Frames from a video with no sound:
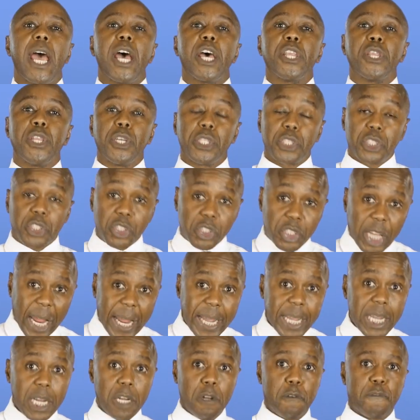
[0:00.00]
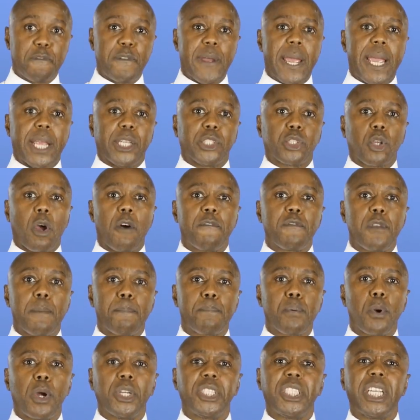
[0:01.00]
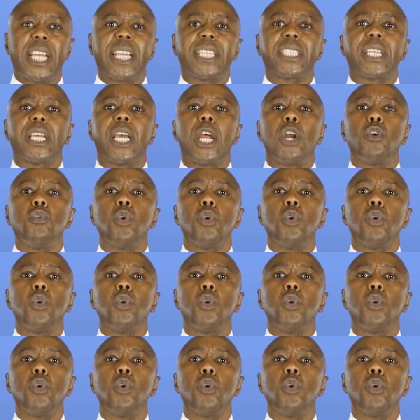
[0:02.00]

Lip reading: The second phase of the project